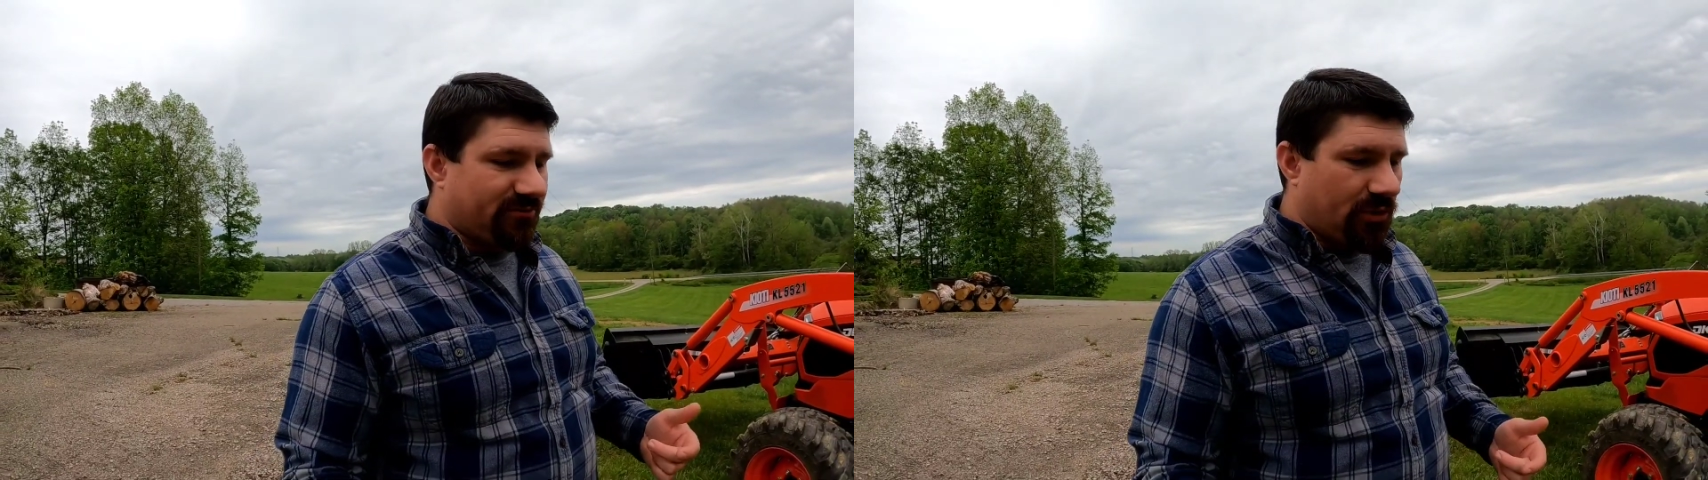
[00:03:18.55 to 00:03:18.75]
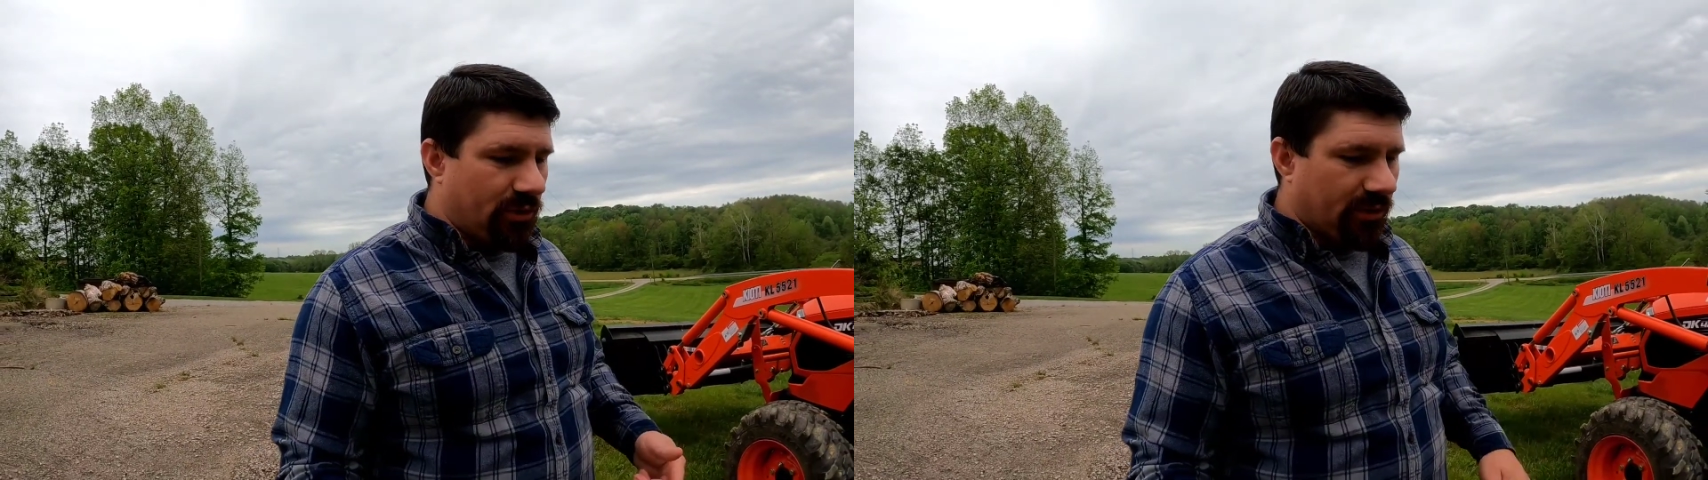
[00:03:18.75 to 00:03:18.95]

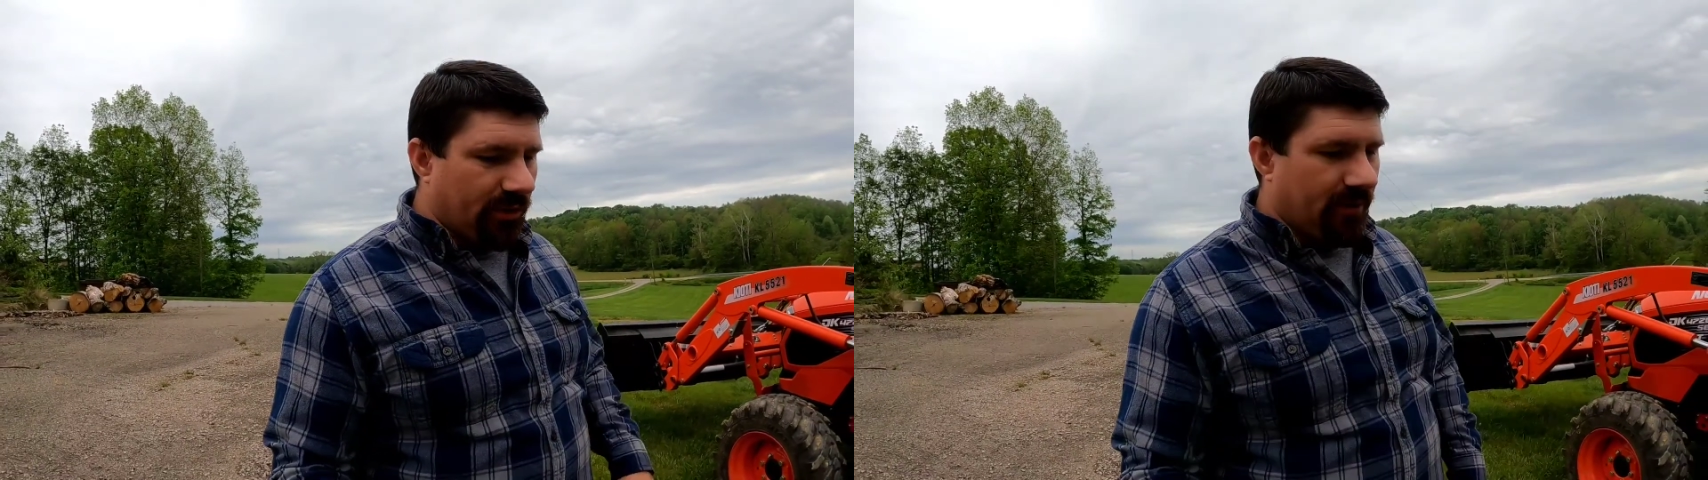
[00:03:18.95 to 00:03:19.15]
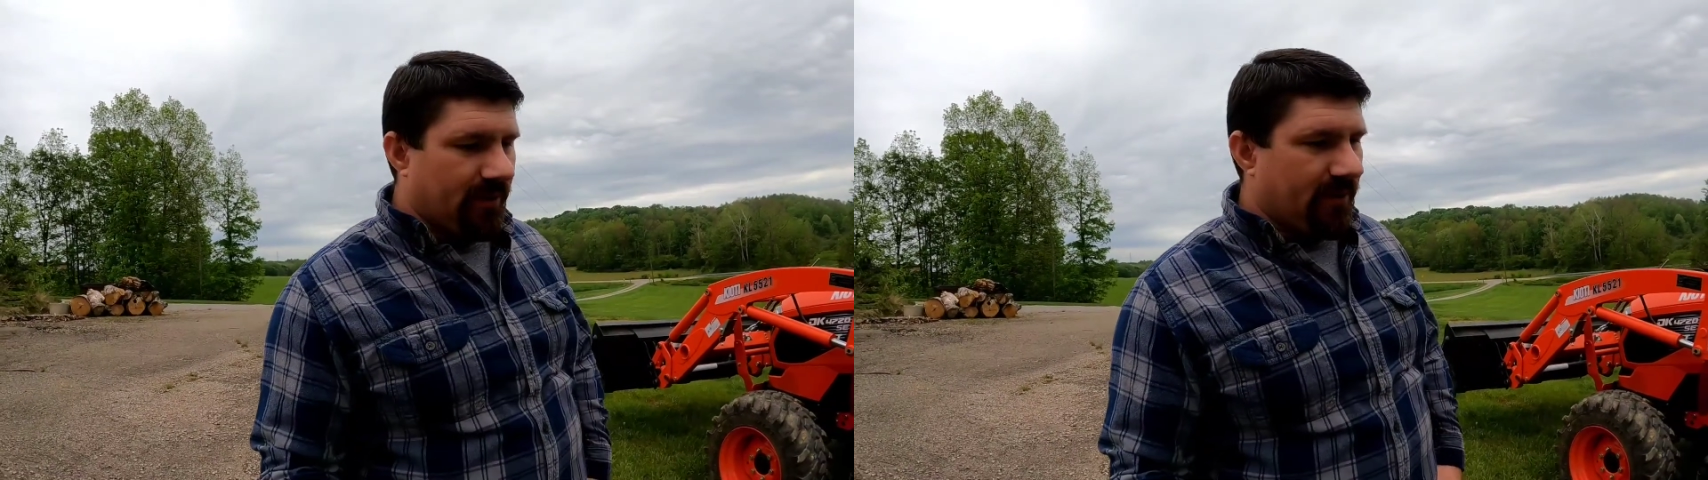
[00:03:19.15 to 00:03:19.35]

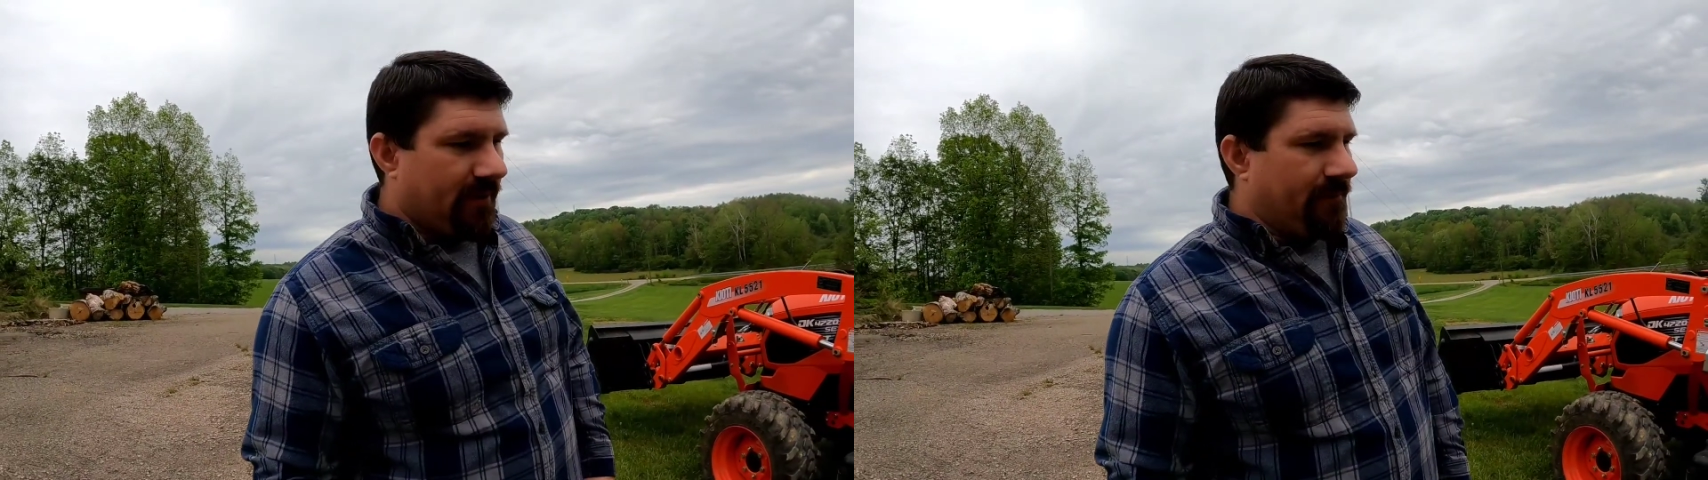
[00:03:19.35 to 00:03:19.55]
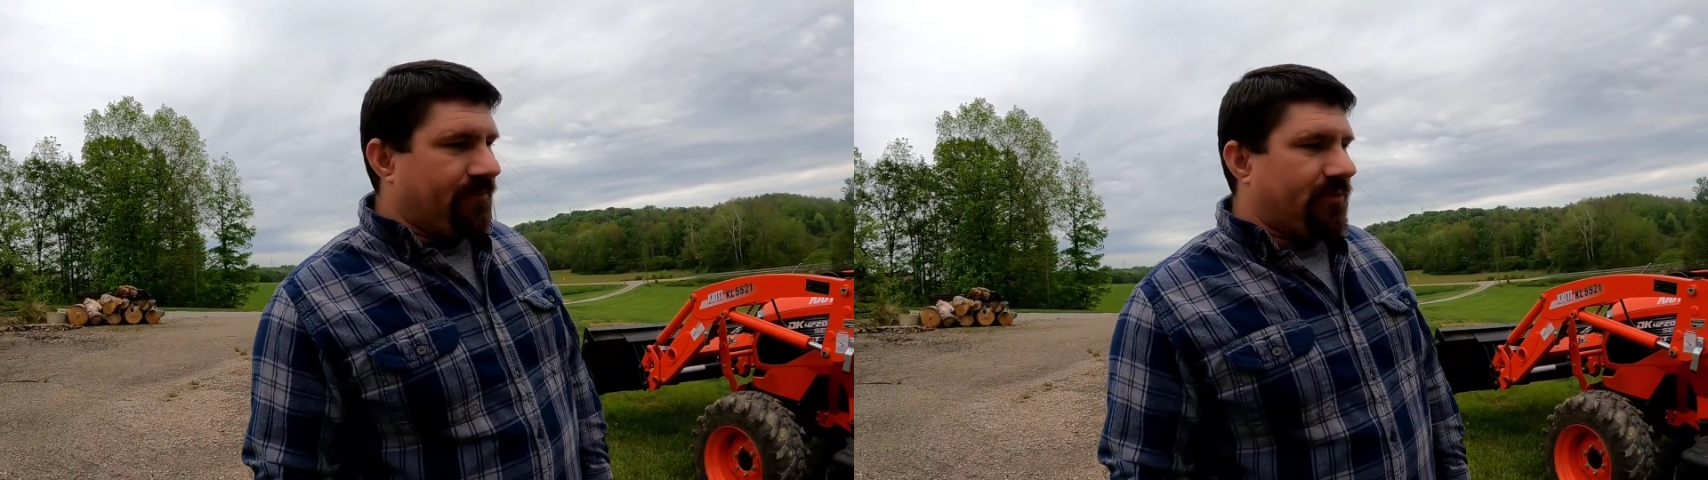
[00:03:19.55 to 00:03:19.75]
for,
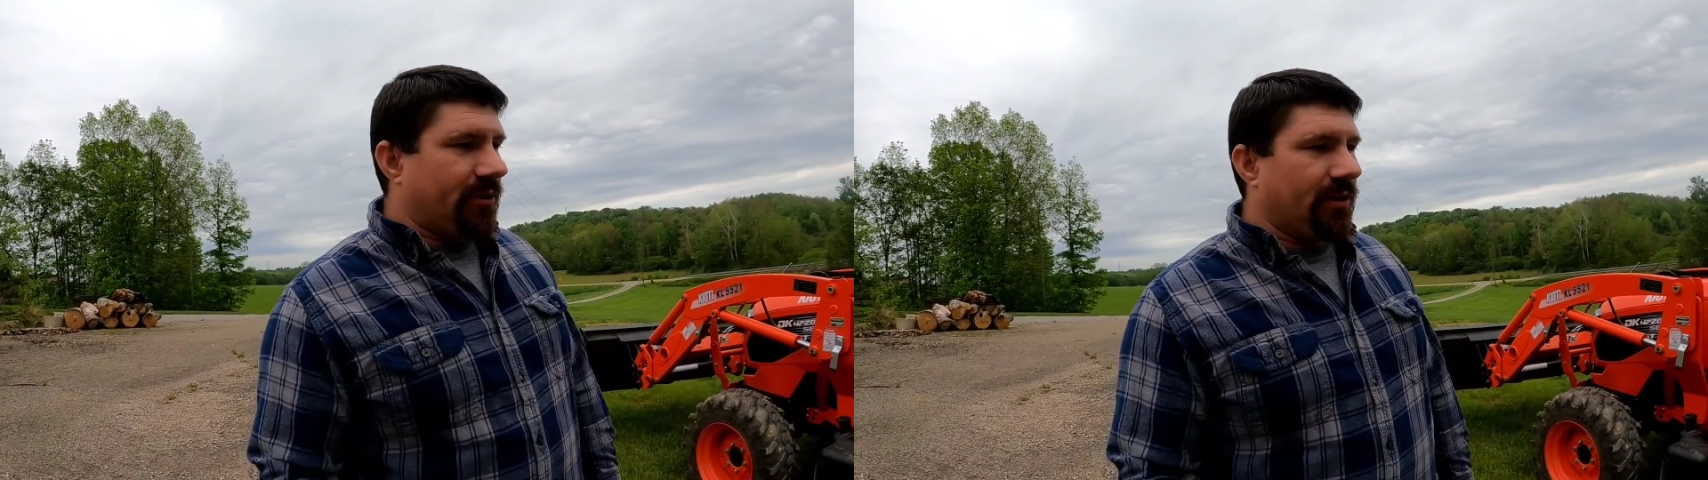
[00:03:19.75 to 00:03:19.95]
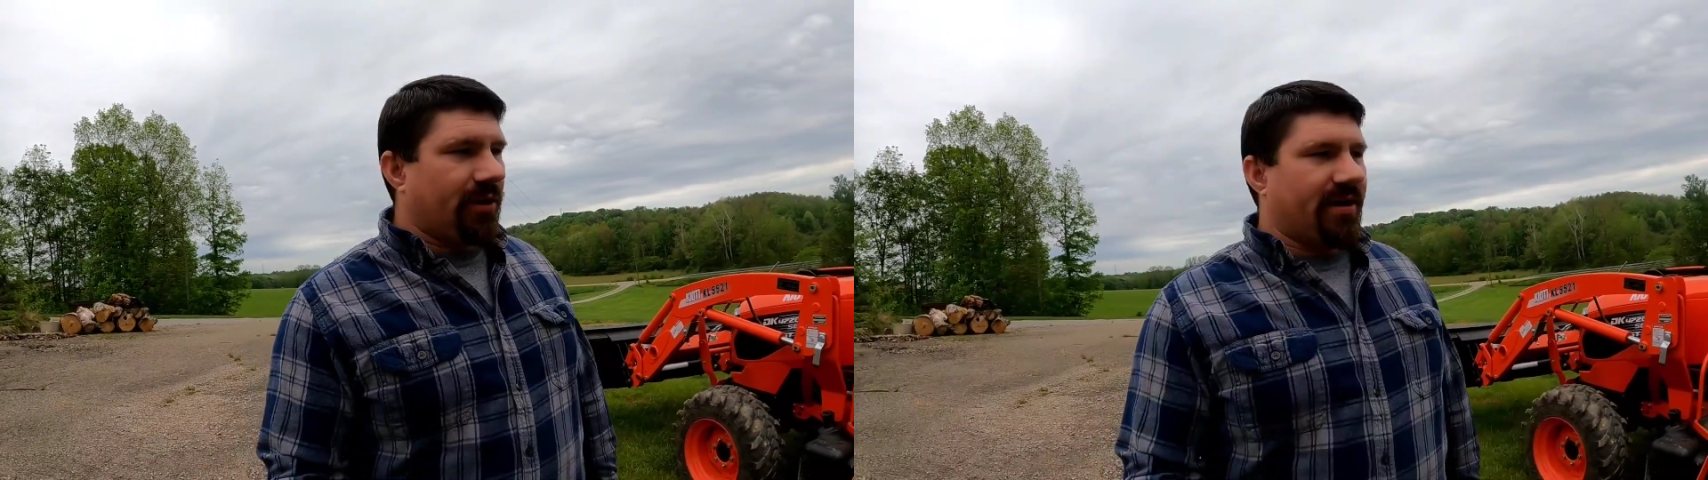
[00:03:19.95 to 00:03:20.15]

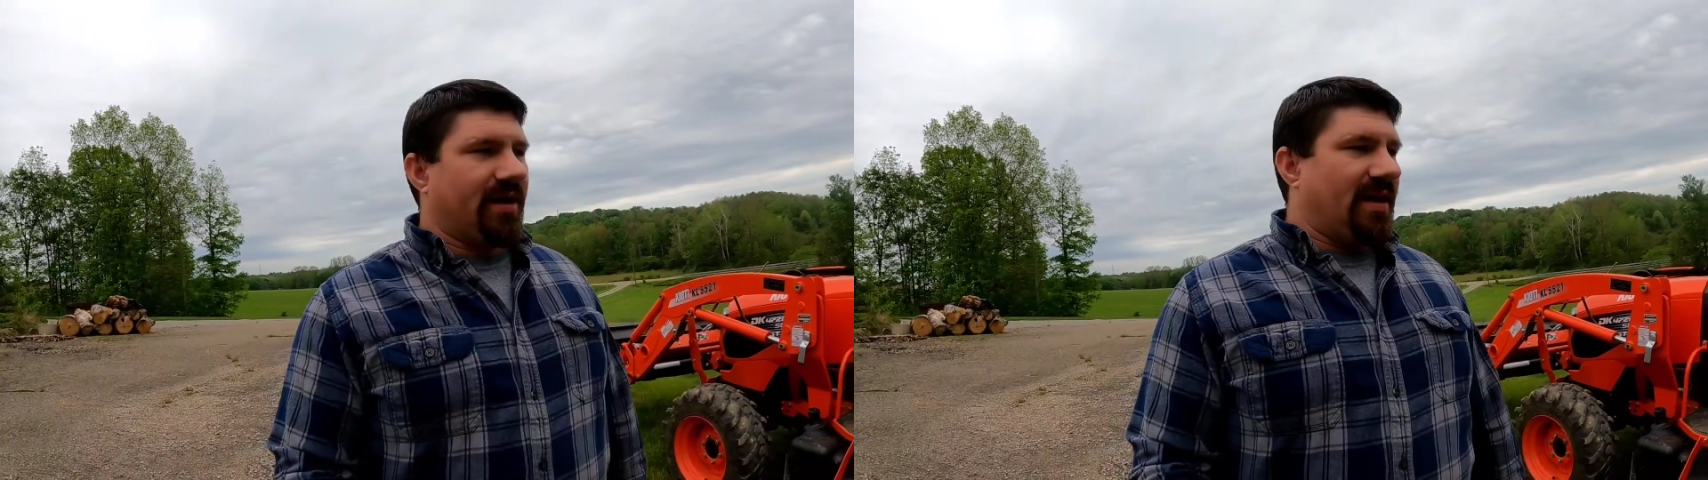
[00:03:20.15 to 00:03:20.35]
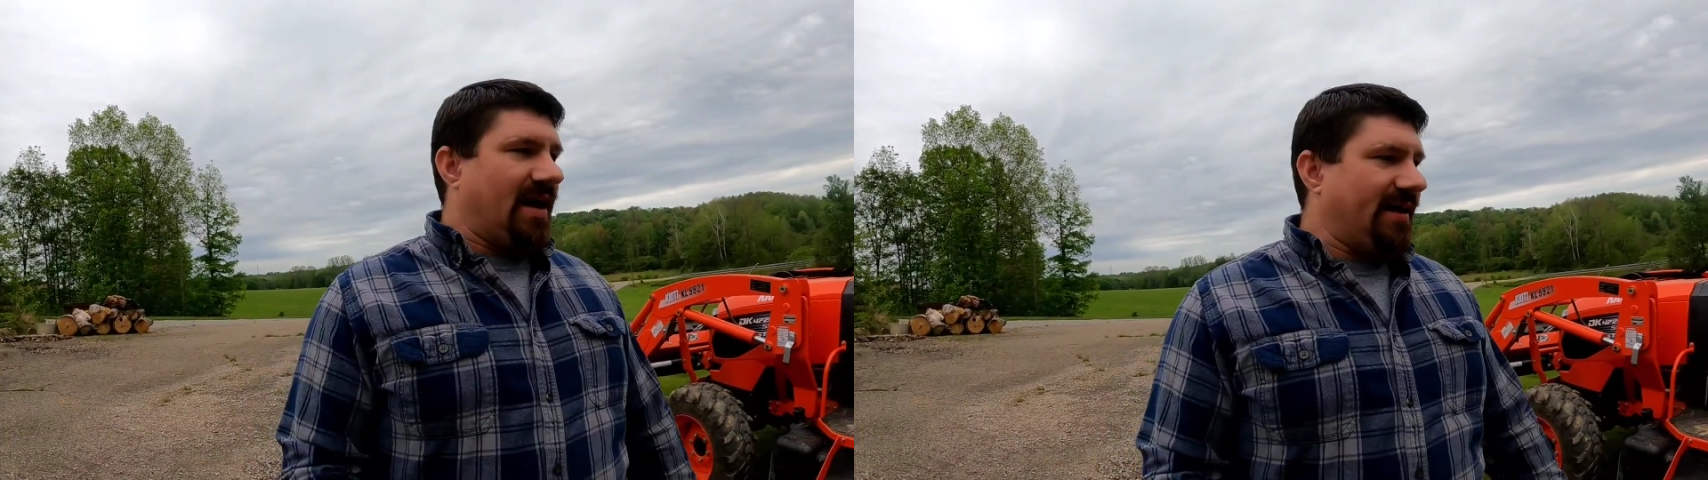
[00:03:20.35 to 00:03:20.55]
you're looking
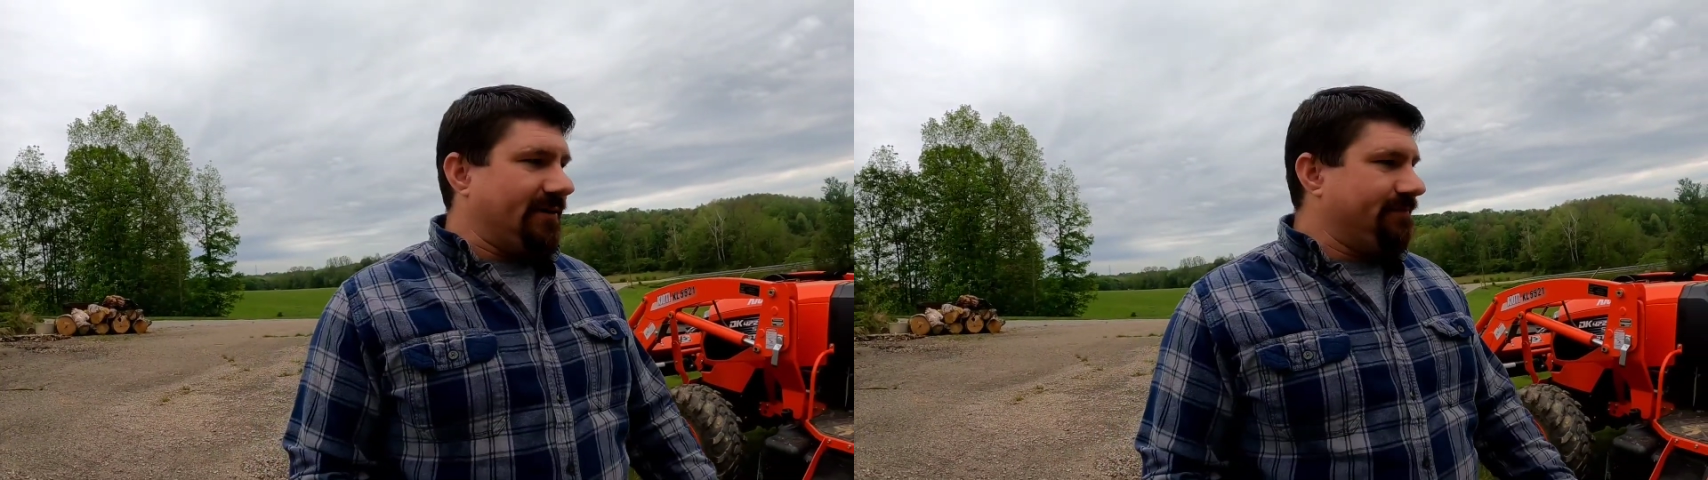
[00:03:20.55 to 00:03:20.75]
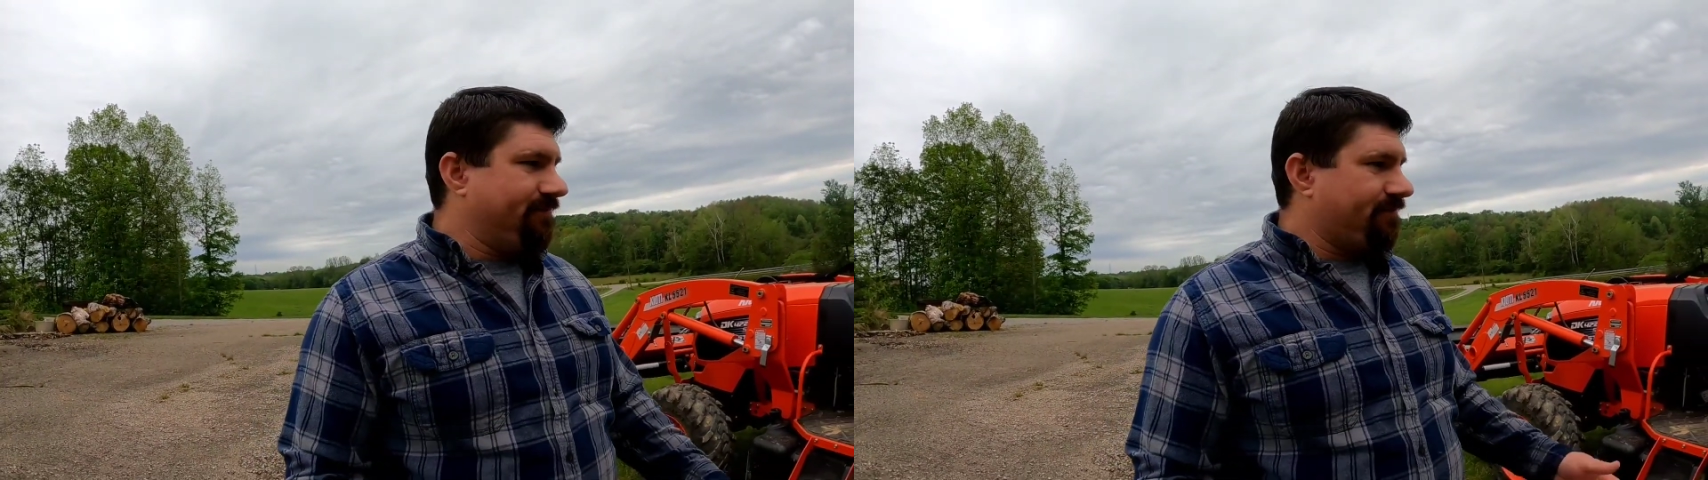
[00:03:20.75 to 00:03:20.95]
at like